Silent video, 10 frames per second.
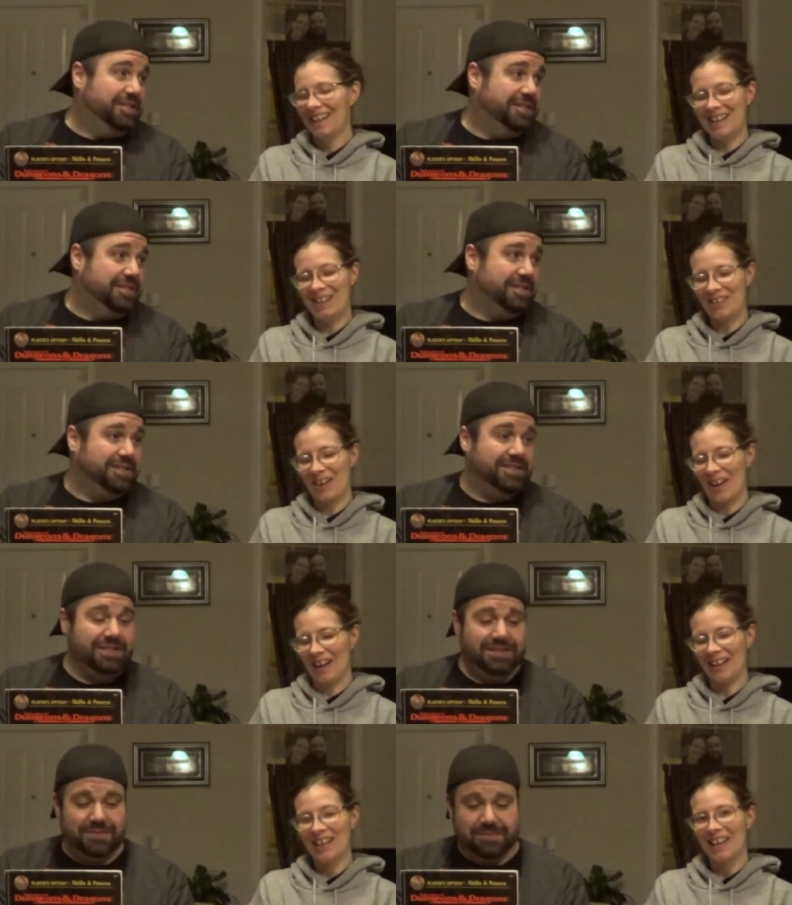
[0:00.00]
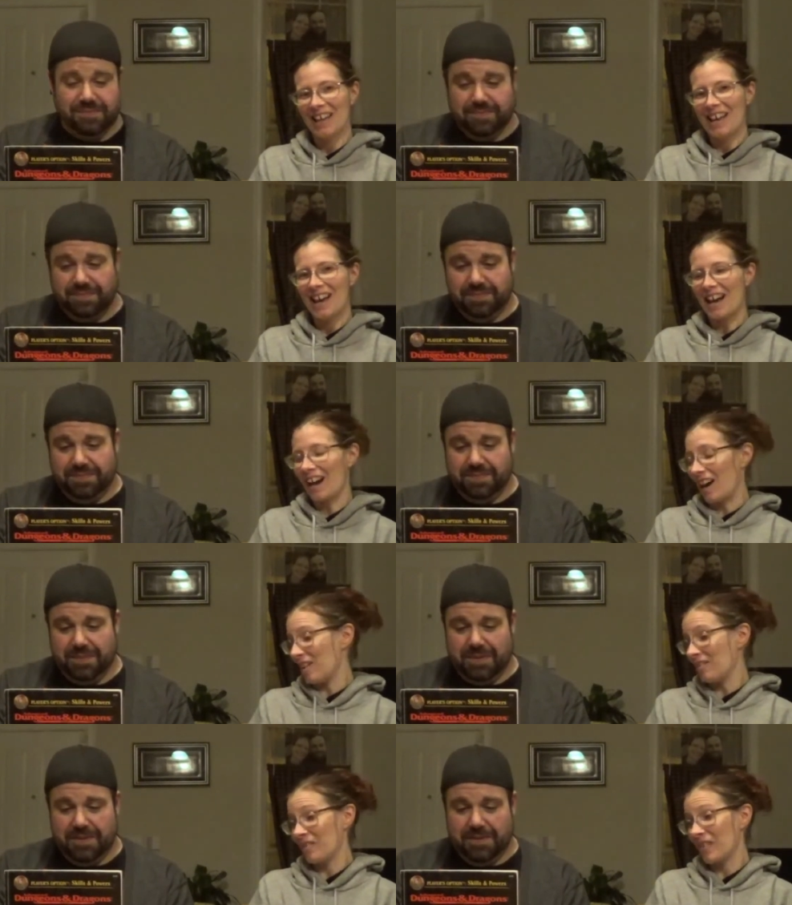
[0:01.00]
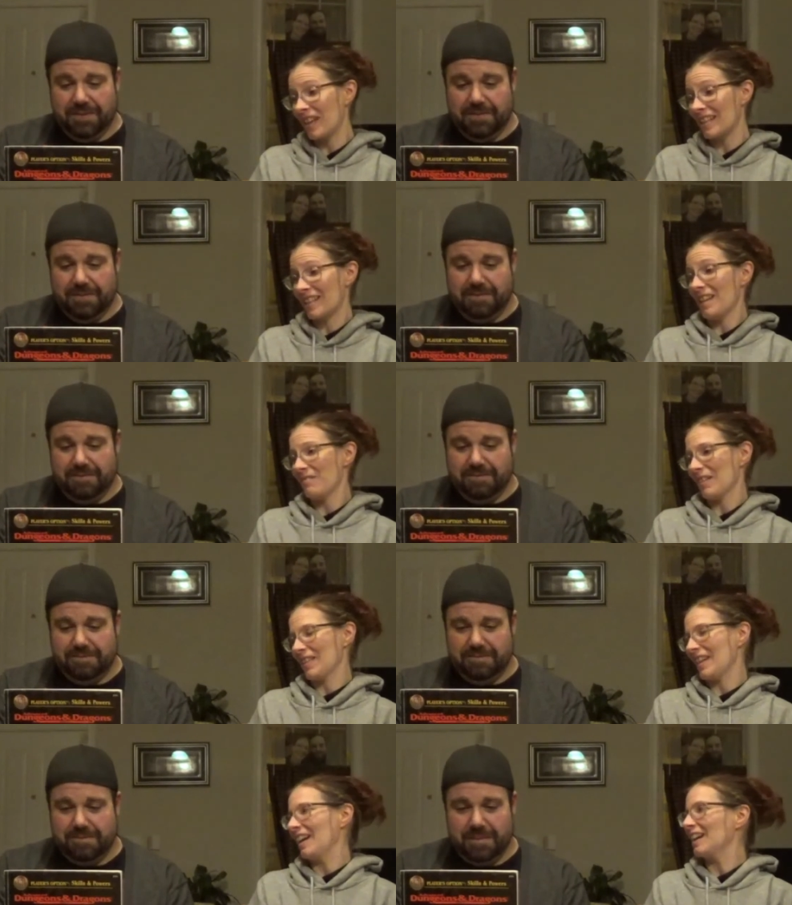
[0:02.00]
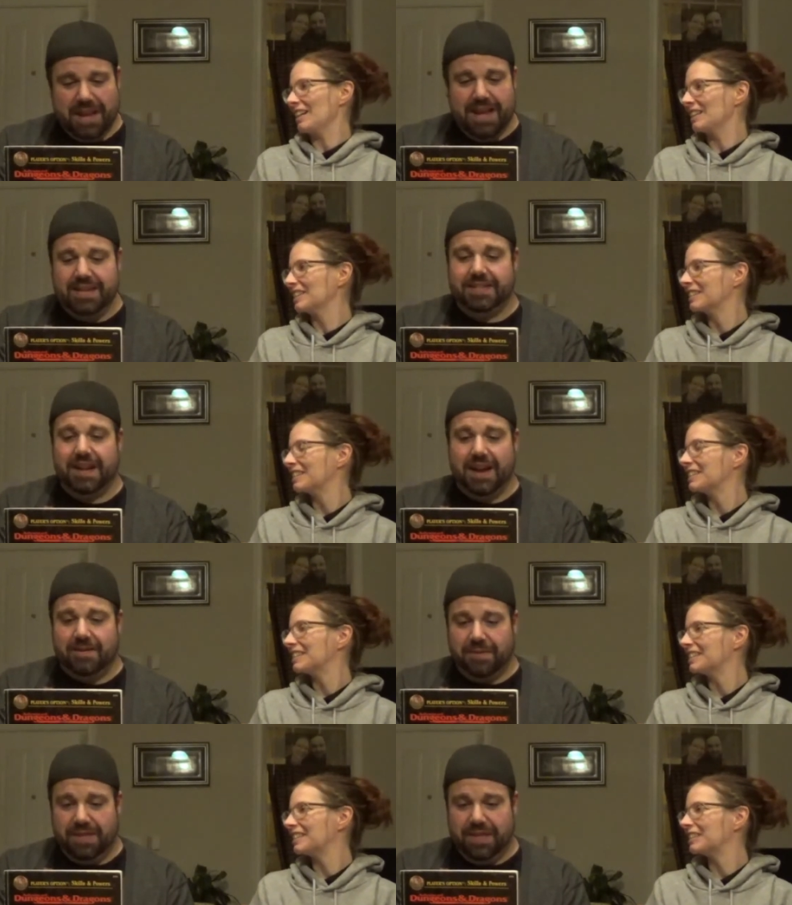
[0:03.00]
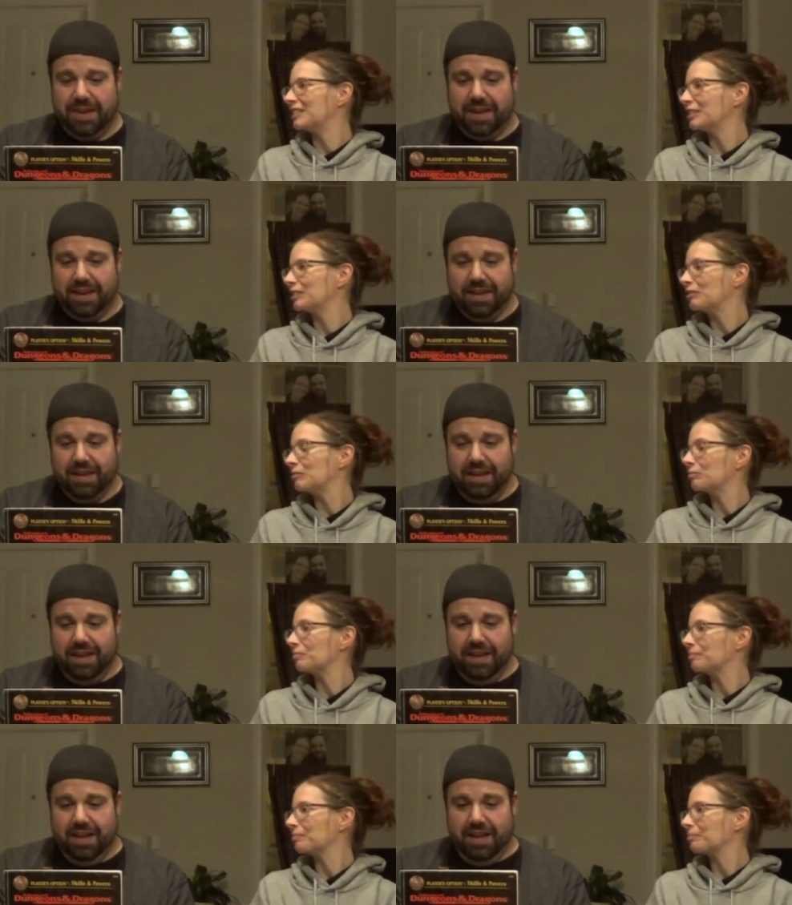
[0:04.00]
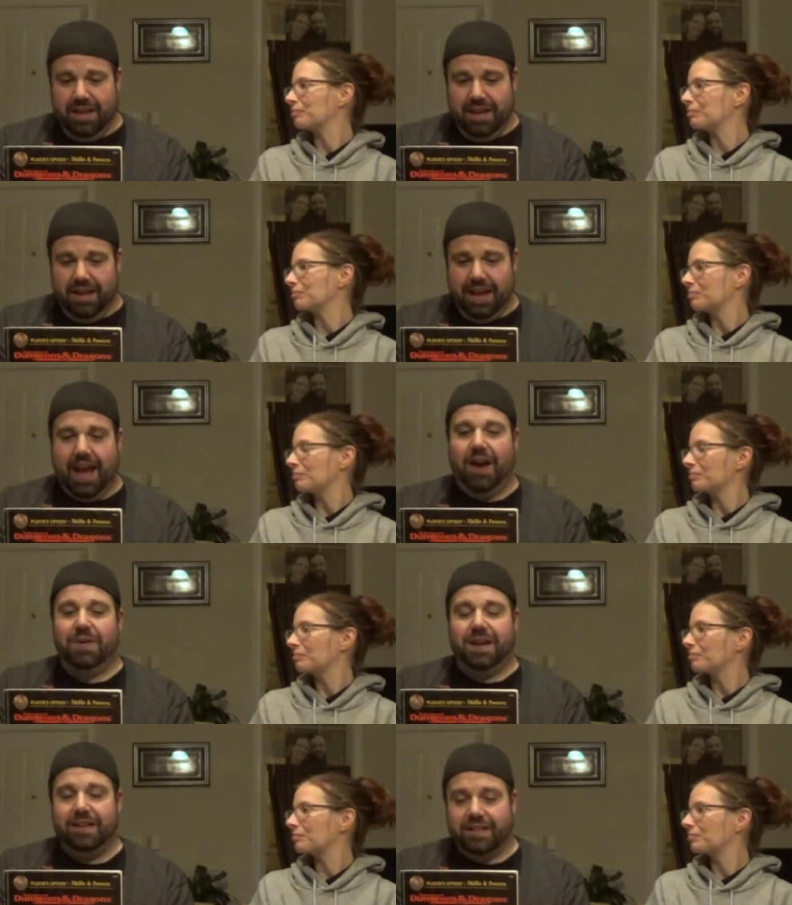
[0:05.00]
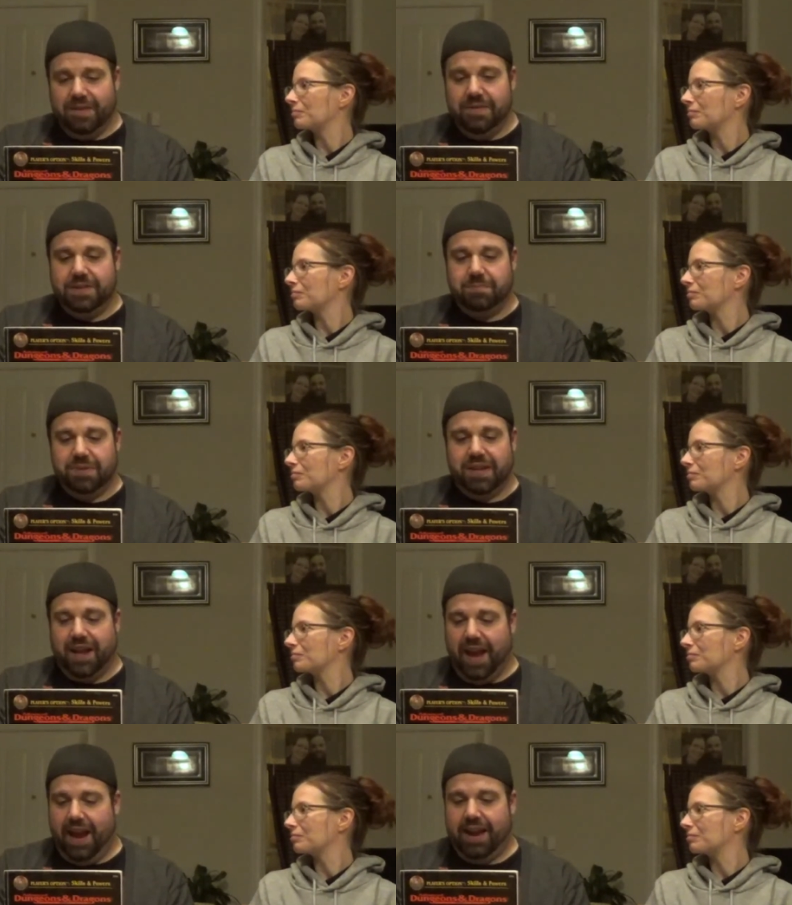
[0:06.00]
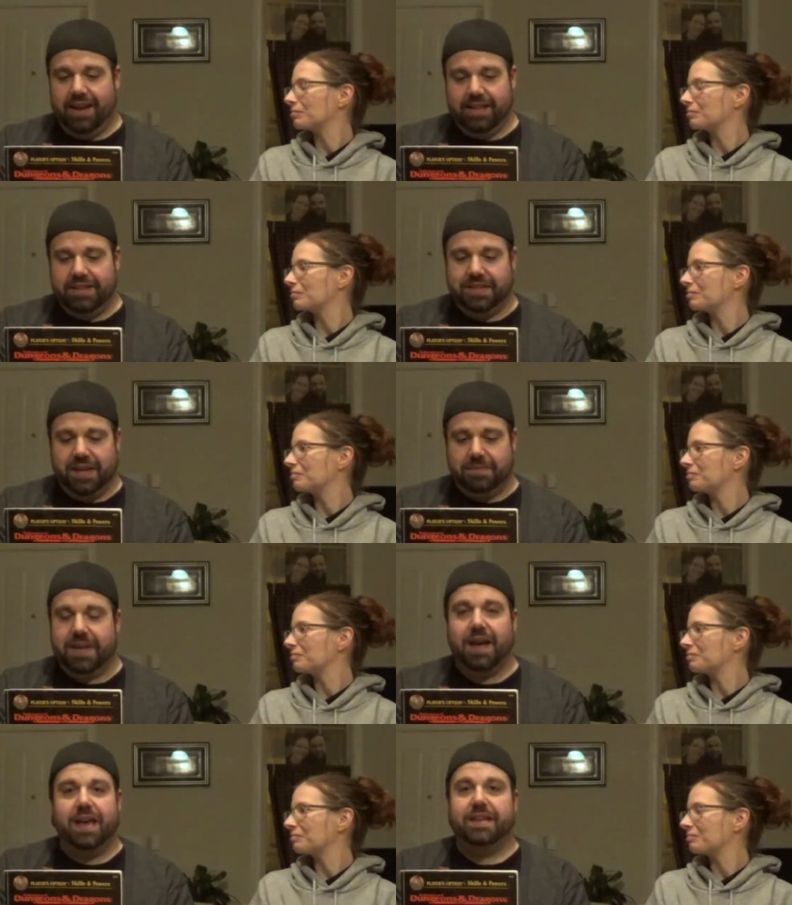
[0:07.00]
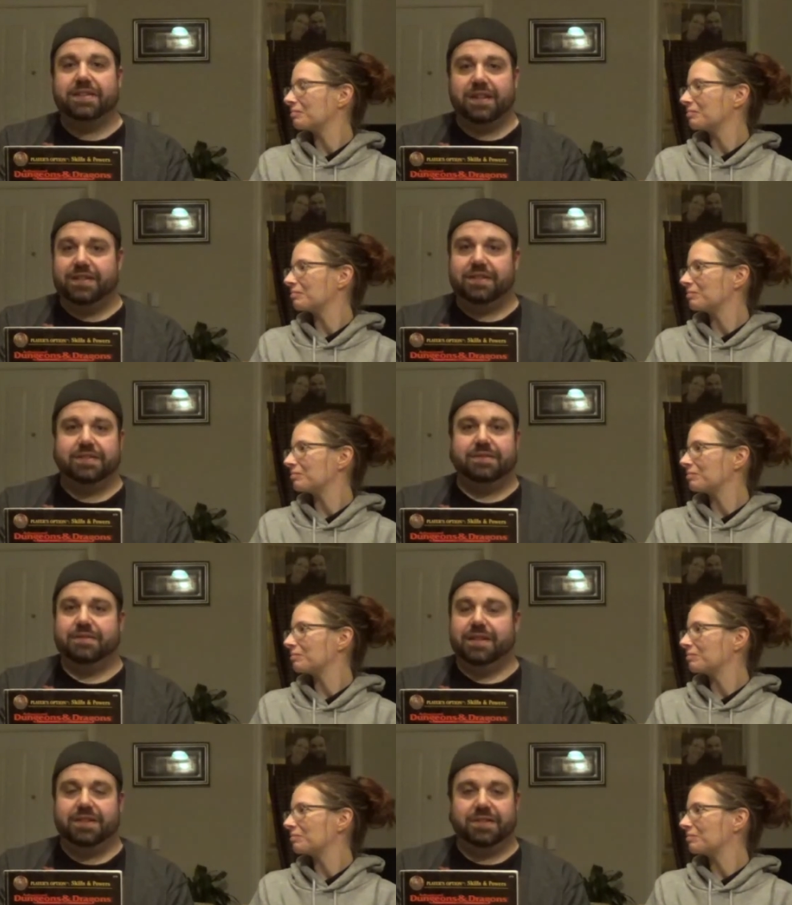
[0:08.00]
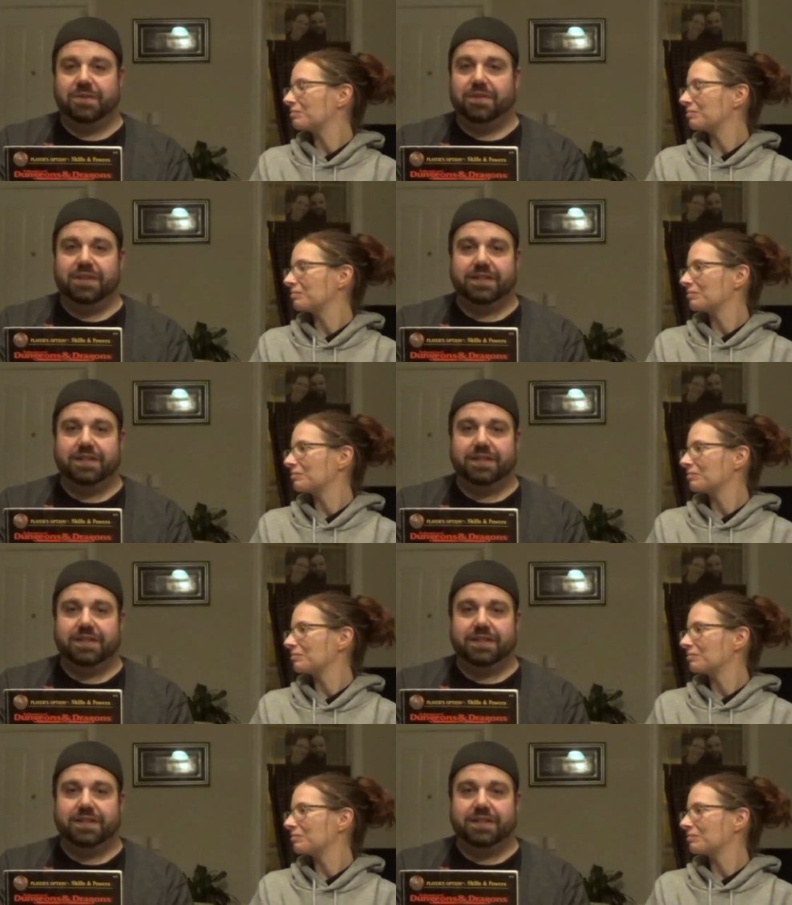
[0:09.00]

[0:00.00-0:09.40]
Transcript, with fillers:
Speaker 1: Okay. Um, that's everything. That is
Speaker 2: everything how can I love this book and hate it at the same time? It's it's it's totally it's